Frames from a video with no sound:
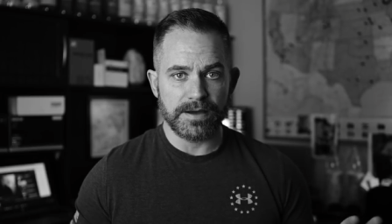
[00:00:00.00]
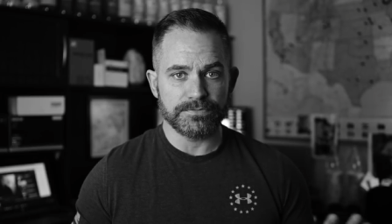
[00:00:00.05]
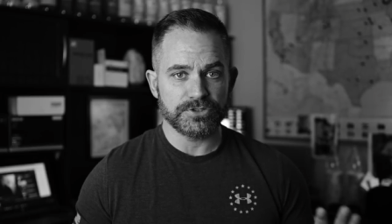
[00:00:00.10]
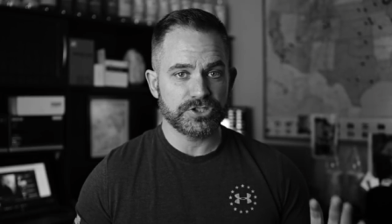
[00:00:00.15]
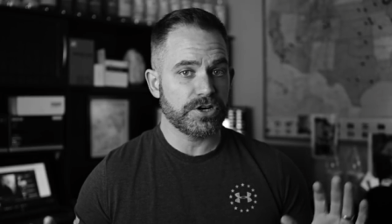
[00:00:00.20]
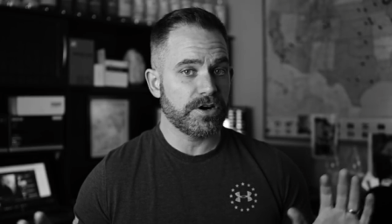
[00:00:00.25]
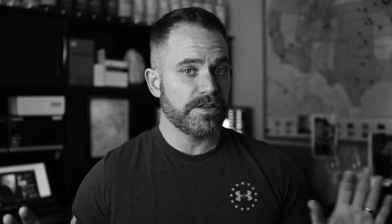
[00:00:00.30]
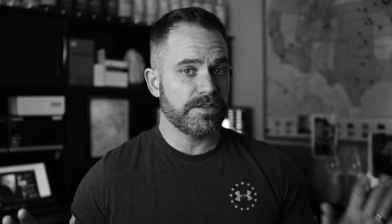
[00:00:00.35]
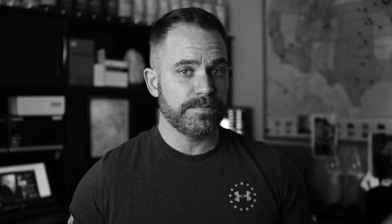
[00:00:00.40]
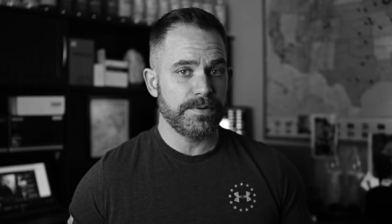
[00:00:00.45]
I'm
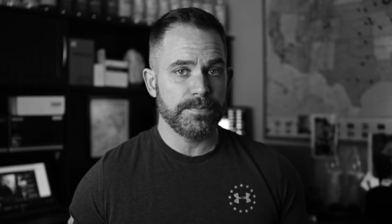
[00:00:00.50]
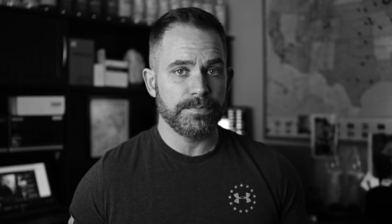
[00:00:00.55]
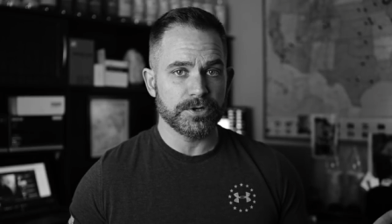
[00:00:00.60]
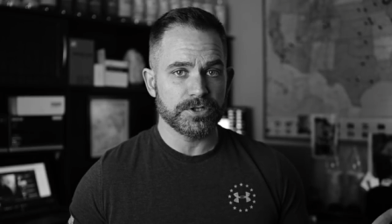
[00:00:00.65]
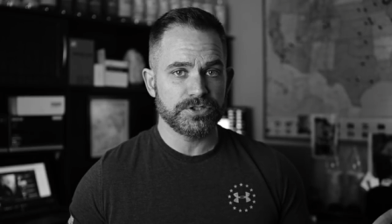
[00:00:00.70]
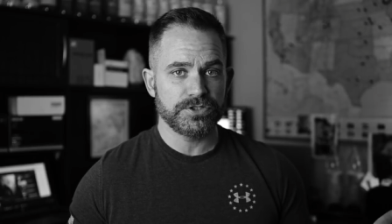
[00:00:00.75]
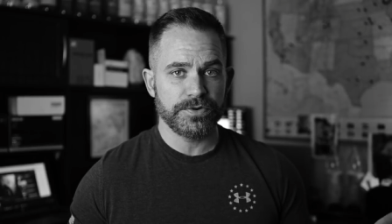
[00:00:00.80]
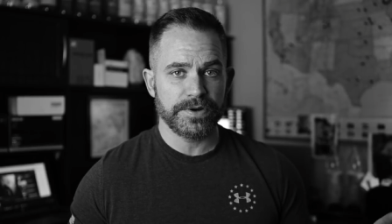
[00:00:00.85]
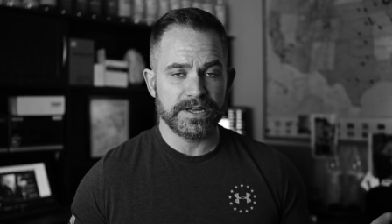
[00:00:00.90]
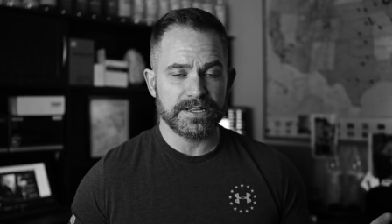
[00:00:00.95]
sure other people
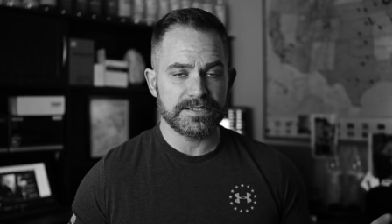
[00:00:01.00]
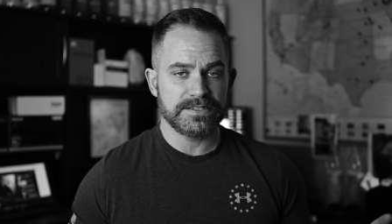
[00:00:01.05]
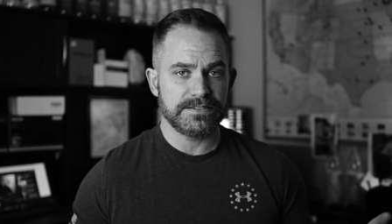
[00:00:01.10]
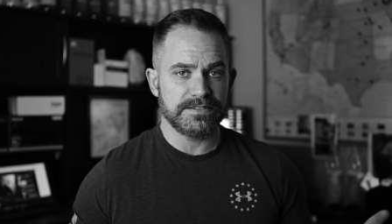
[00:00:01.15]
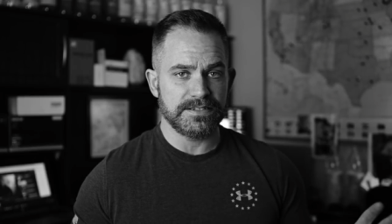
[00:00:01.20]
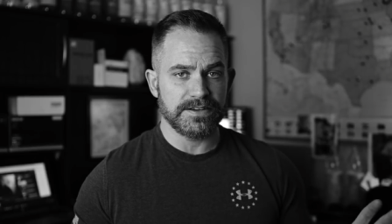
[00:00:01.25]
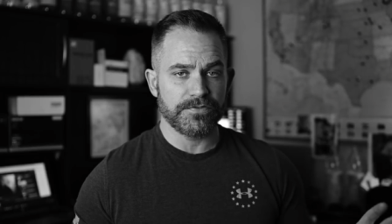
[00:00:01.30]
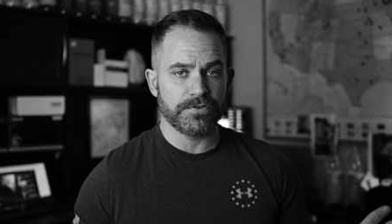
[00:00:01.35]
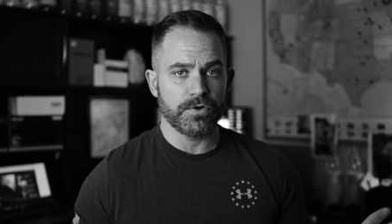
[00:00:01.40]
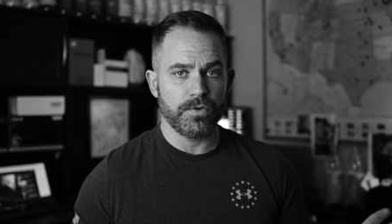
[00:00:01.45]
are doing
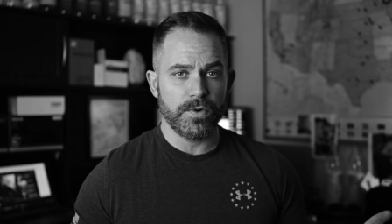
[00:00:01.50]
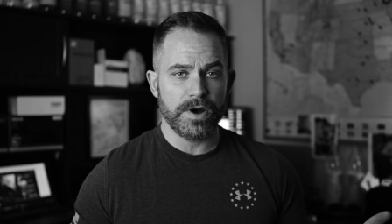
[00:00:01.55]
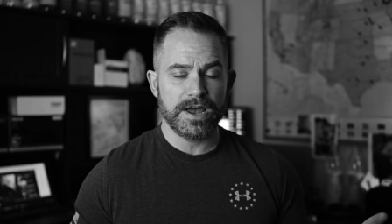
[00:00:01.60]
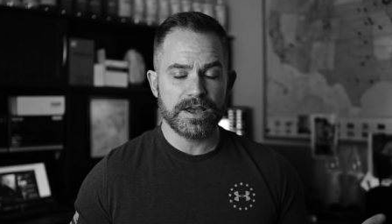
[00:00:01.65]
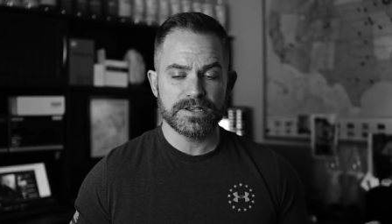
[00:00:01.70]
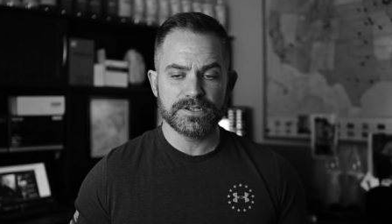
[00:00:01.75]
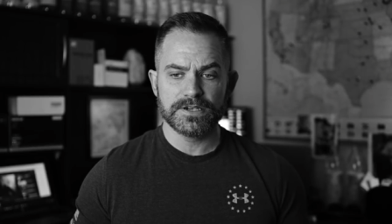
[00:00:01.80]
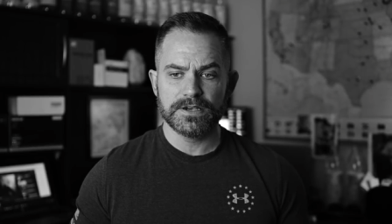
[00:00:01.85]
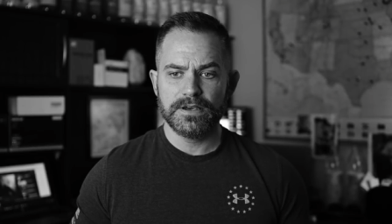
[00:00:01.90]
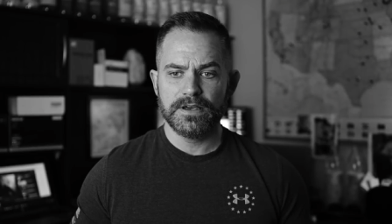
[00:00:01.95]
it different
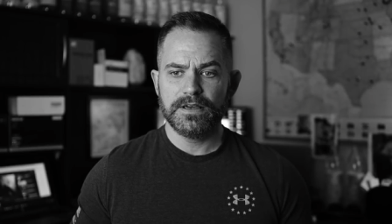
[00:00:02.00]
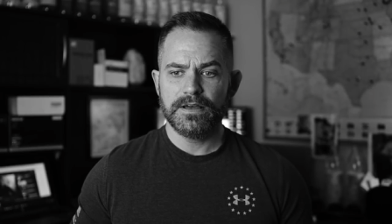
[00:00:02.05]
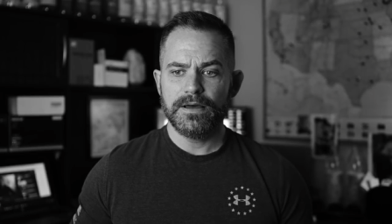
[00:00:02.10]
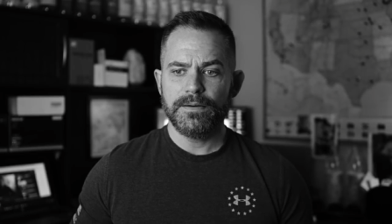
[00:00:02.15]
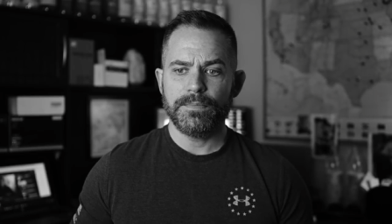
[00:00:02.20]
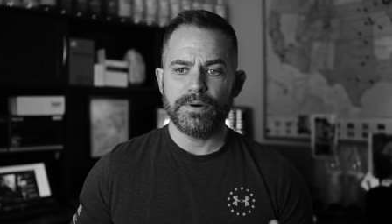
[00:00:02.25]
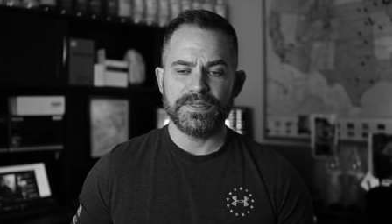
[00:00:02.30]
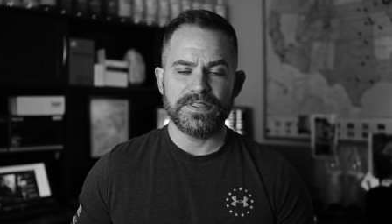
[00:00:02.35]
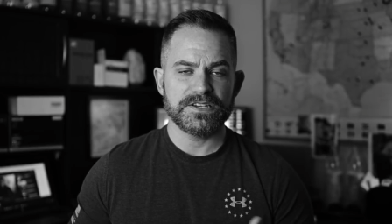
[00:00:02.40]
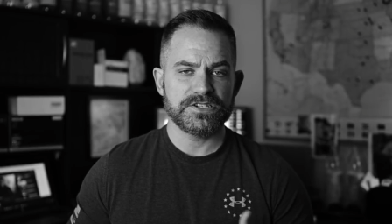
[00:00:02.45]
ways,
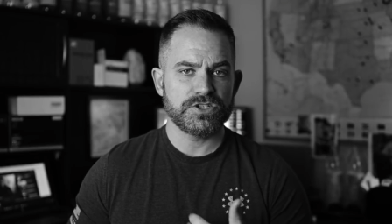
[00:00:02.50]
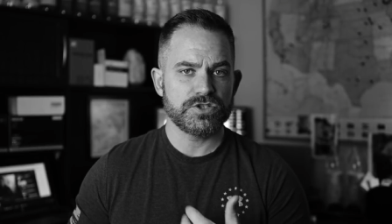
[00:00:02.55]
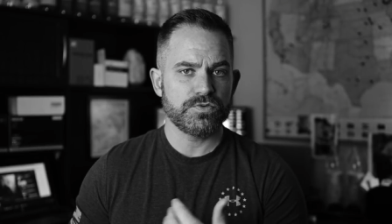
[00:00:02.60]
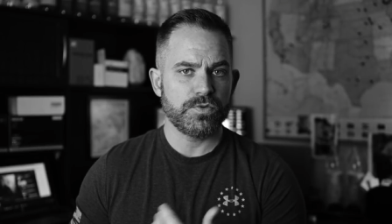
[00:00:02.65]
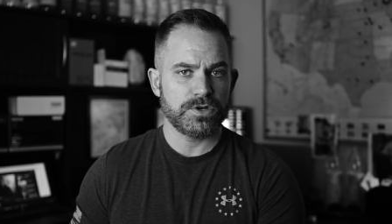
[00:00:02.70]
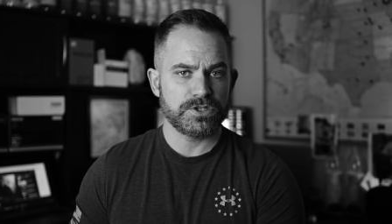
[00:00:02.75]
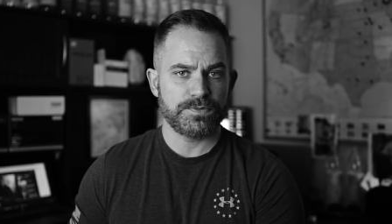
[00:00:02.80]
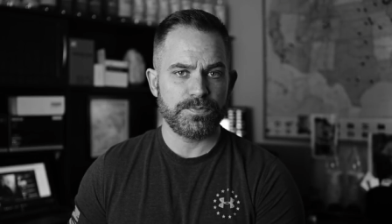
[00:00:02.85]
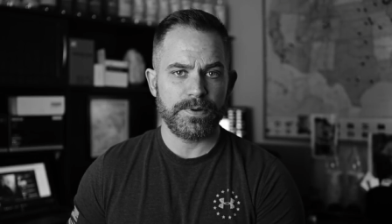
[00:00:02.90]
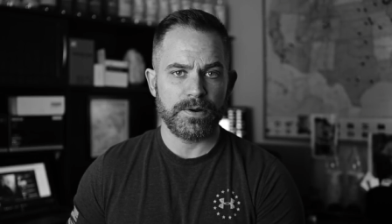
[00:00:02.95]
but this is
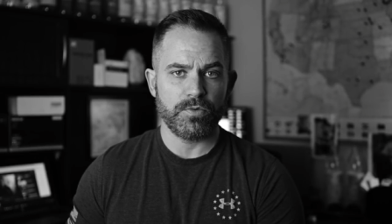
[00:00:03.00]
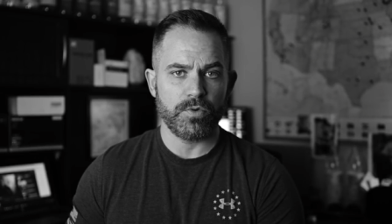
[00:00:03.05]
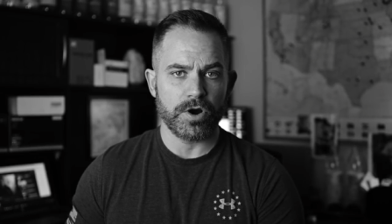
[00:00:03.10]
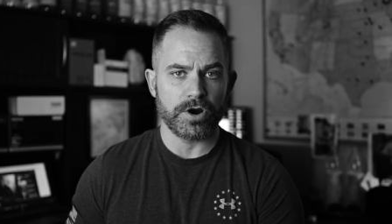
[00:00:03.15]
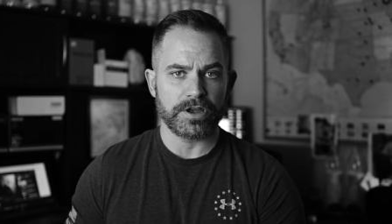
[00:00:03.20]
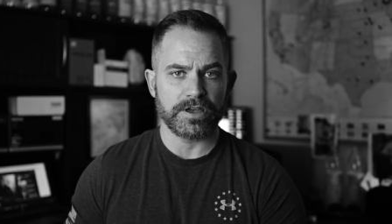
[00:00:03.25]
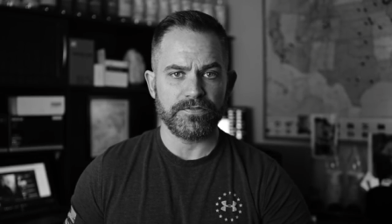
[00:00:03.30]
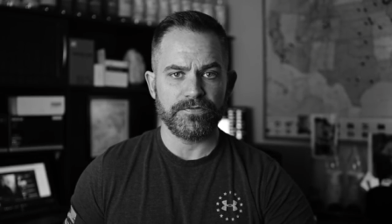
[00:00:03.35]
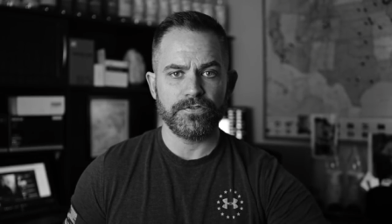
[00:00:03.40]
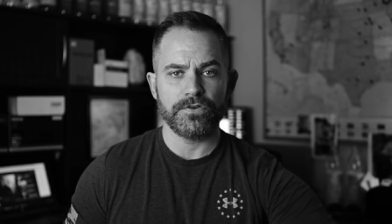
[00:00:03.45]
what's been
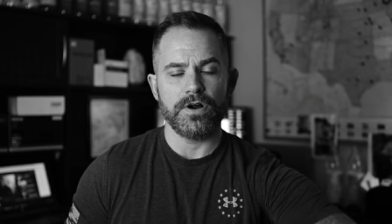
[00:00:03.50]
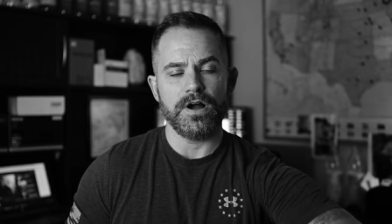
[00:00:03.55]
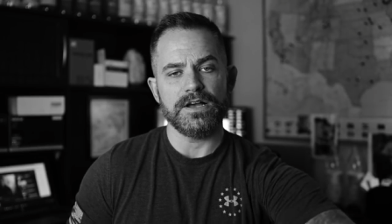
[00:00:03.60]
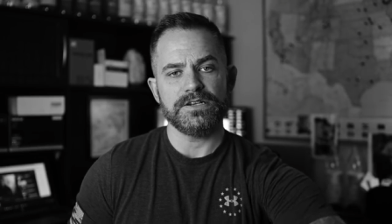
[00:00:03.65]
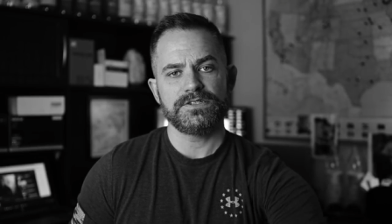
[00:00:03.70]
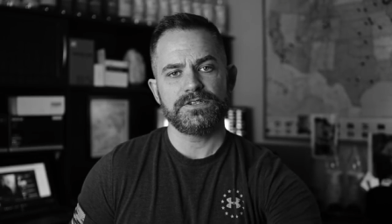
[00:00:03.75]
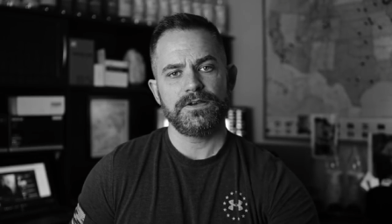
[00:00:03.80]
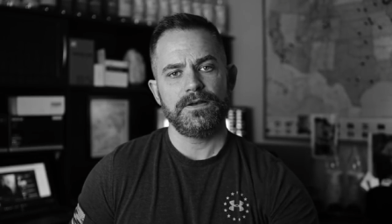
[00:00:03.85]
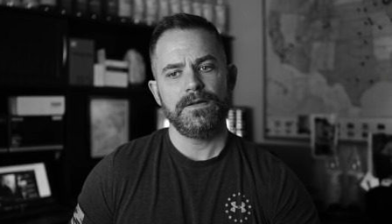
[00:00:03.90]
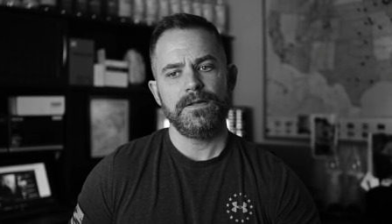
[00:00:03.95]
working for
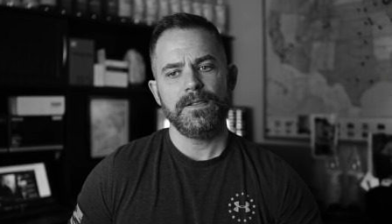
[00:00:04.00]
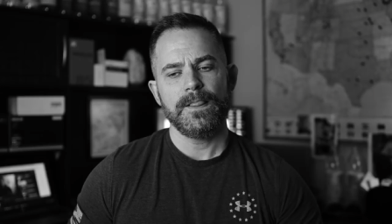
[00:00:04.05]
us.